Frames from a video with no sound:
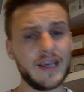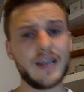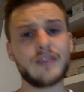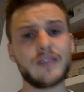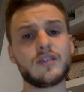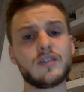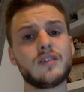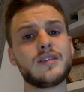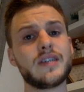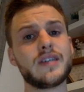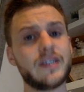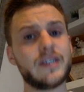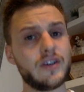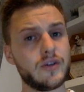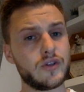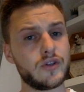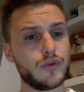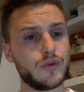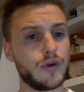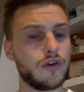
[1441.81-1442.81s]
It is continuing
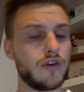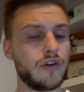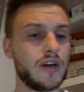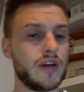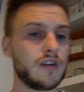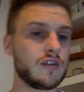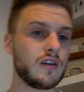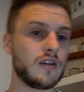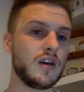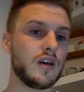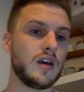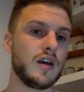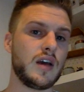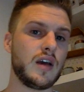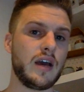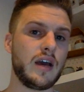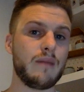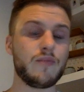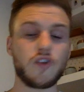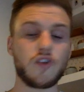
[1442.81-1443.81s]
to increase.
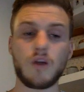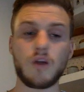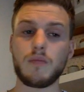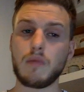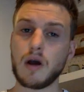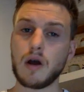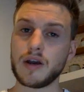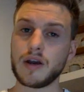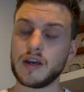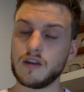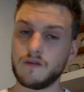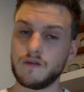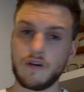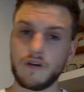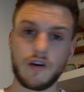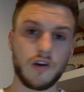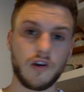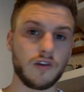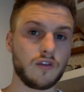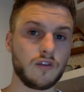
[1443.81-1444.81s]
German market is
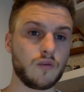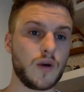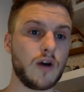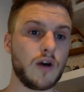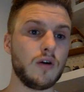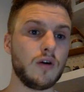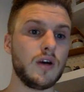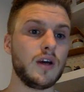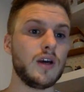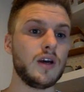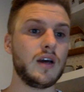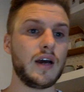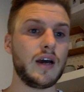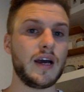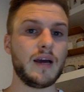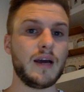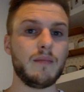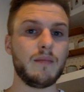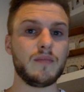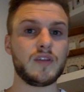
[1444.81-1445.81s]
very good as well.
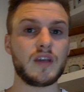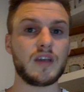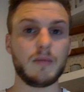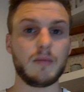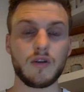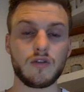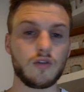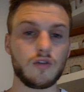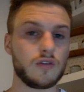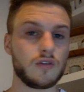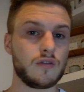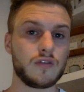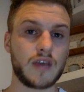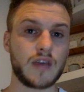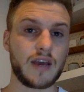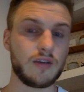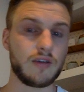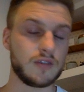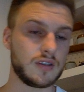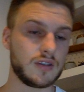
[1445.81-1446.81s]
Similar sorts of
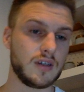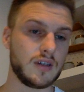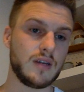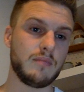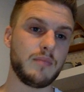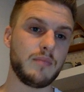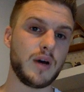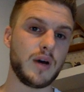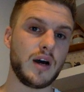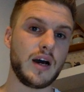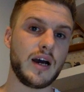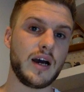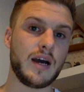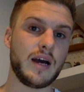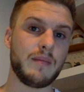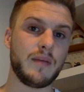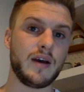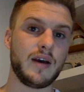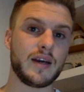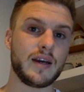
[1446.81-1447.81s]
sales, but
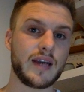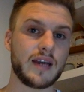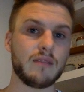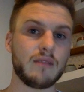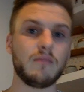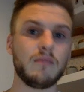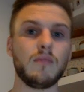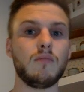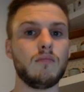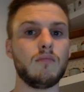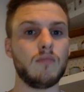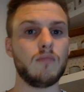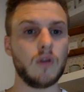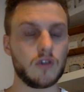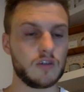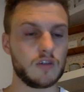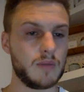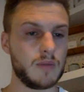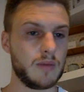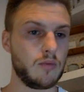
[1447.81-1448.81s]
again,
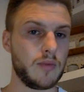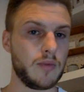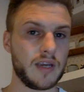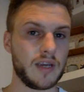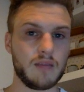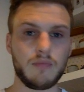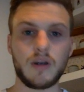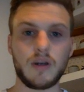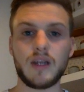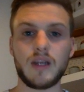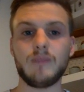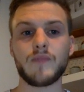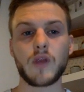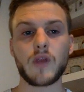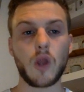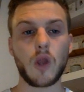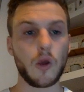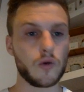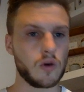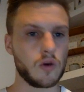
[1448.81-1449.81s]
lots of people making money,
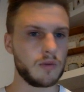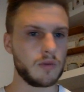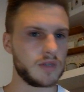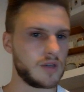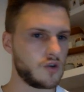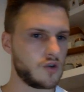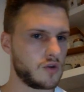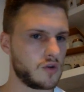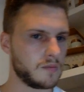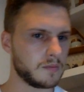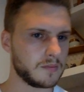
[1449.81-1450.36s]
low competition.